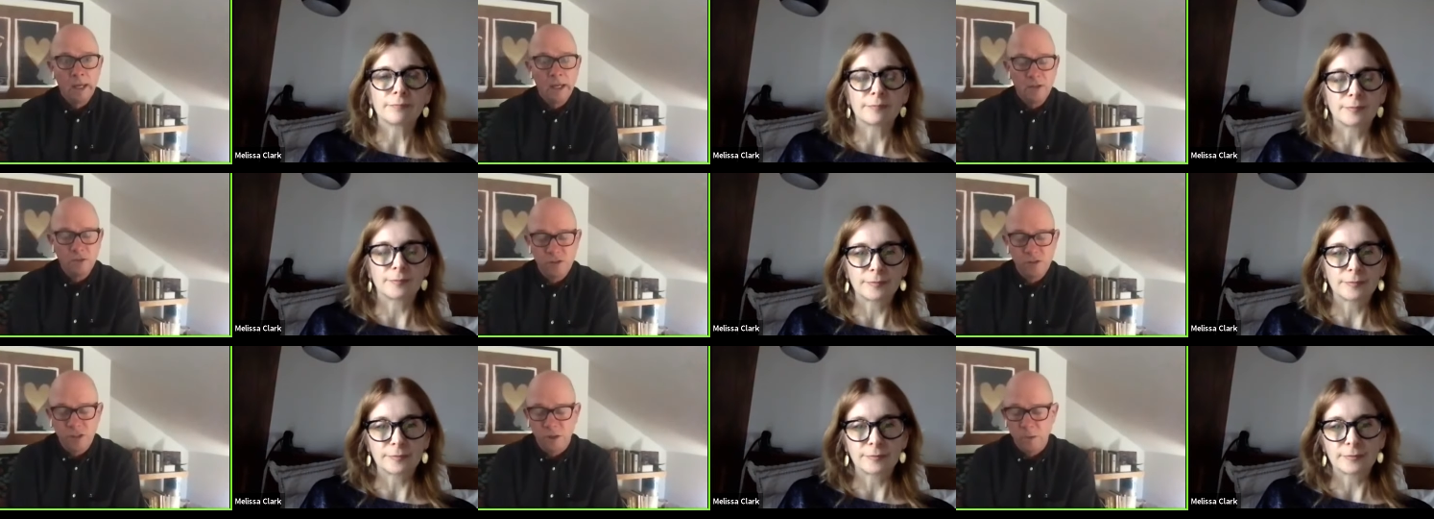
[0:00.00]

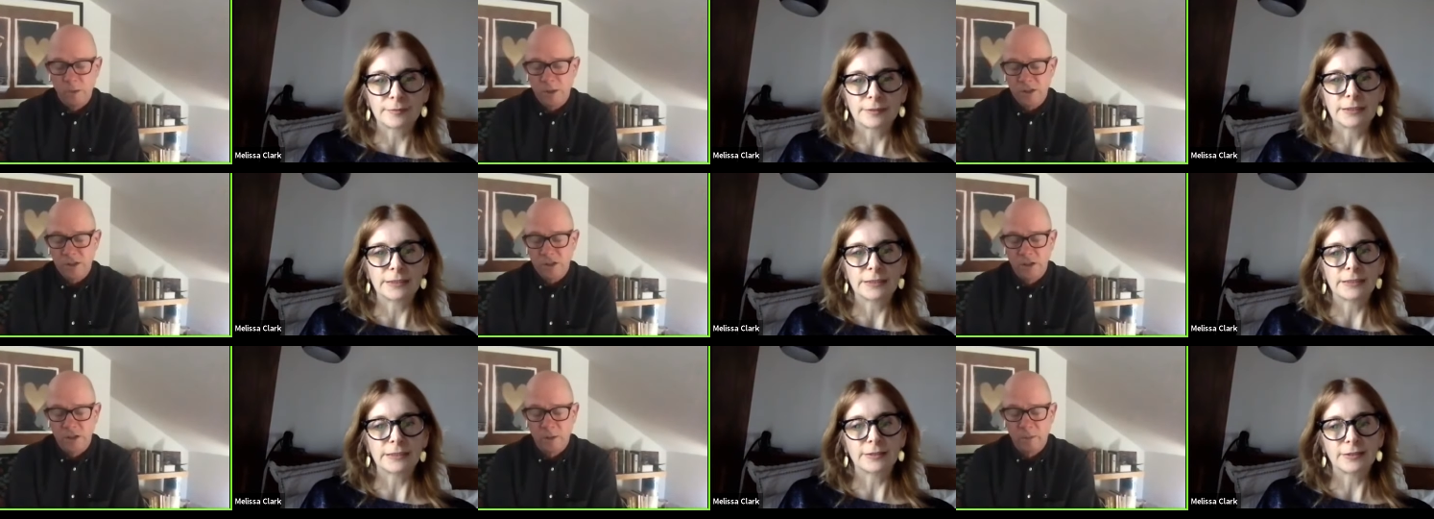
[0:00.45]
Speaker 1: interesting
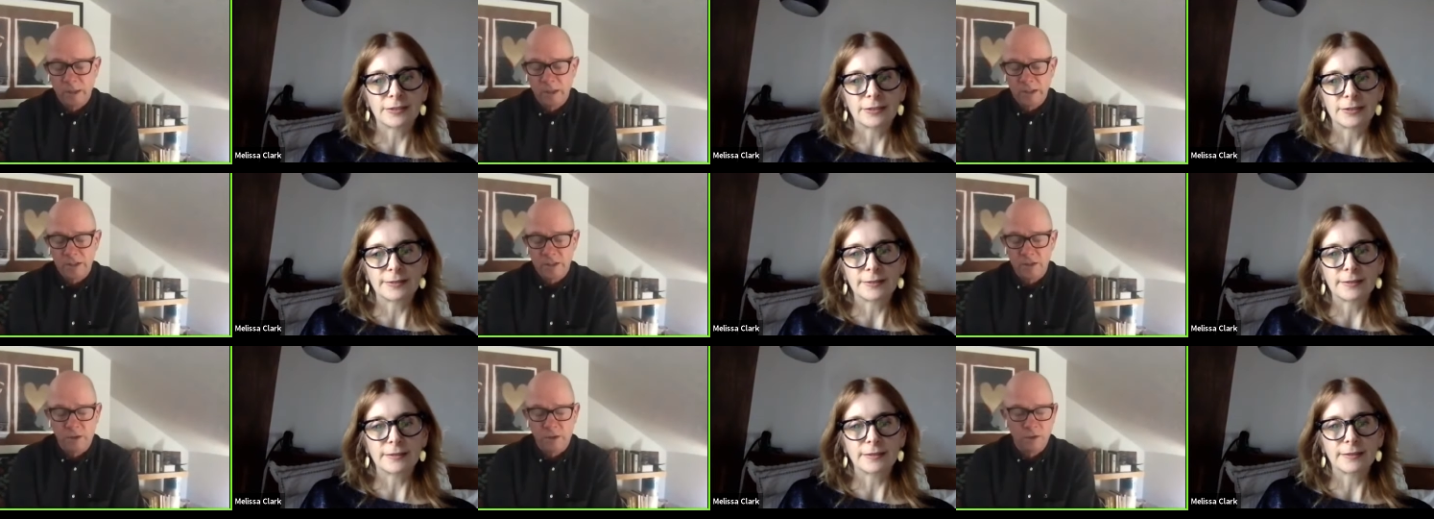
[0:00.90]
question
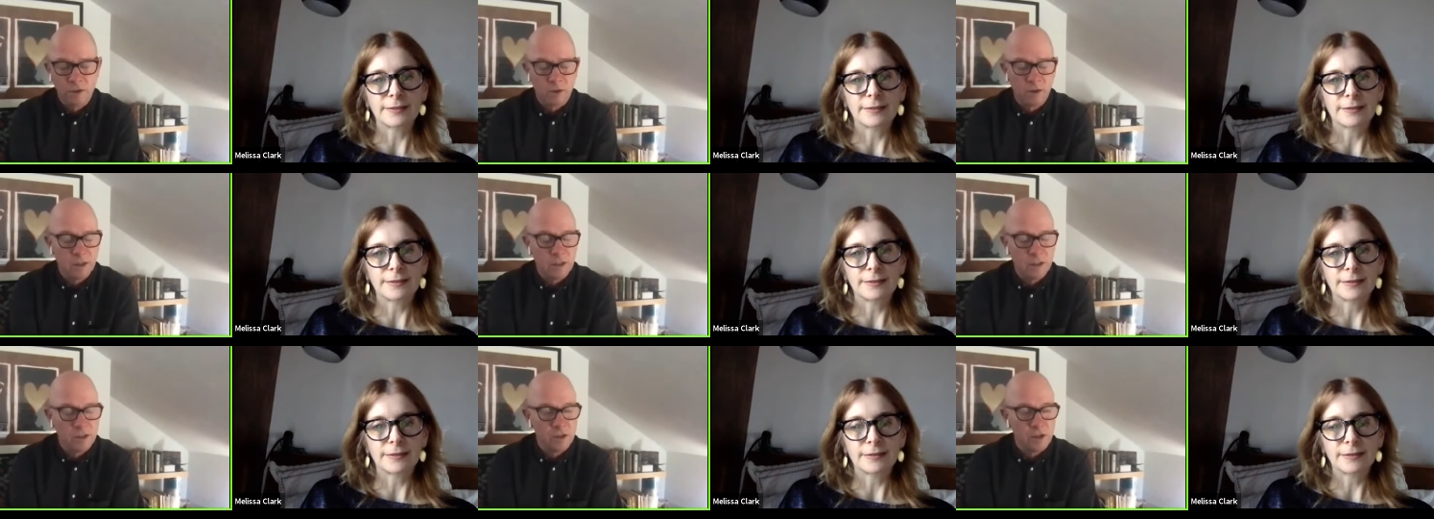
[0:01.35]
about
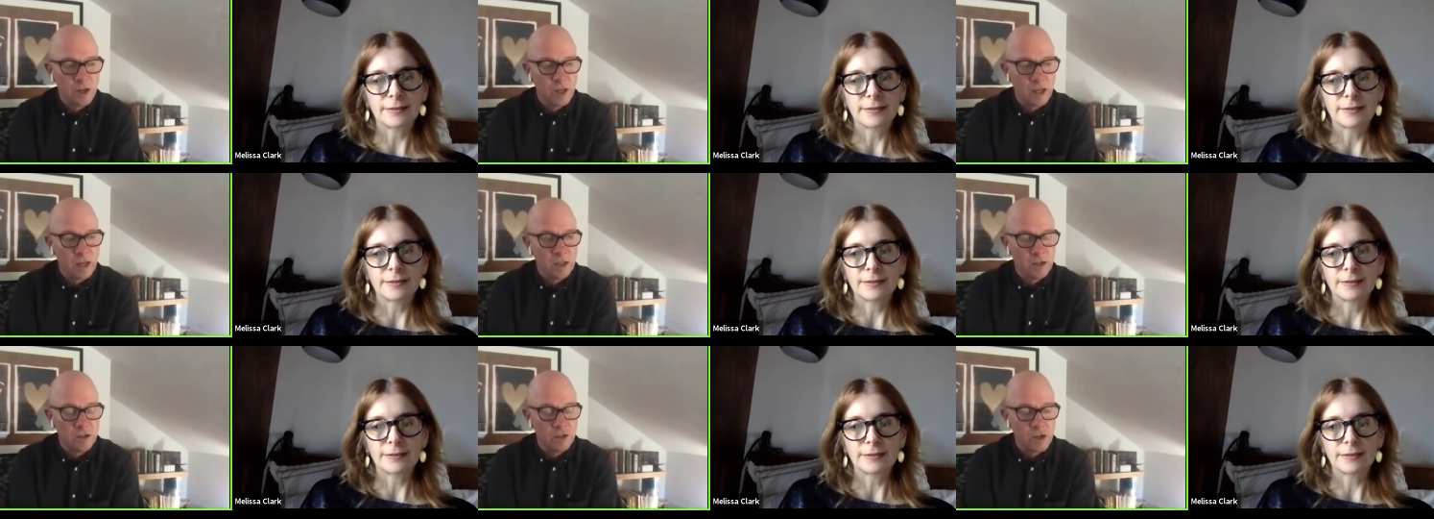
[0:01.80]
cereal in
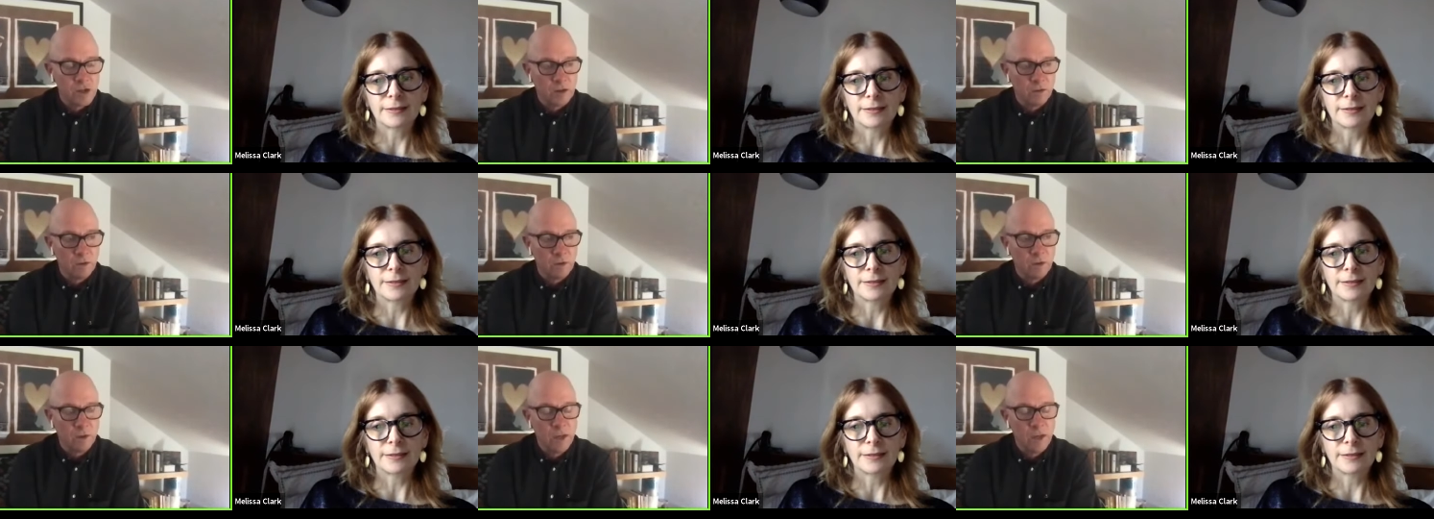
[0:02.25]
in
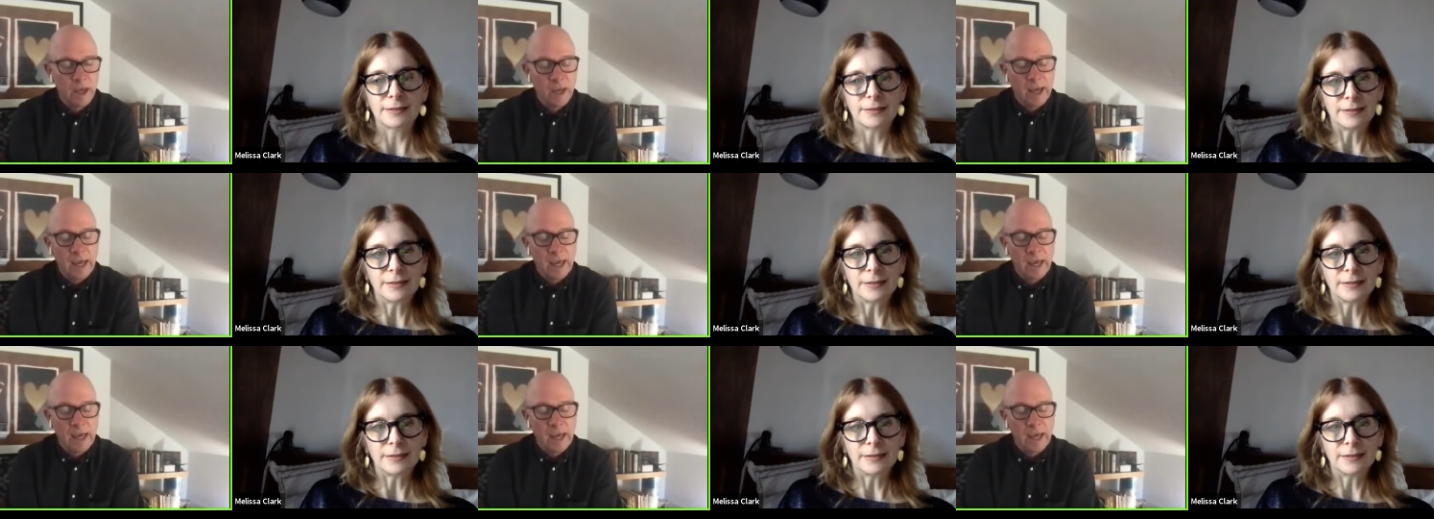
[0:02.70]
general.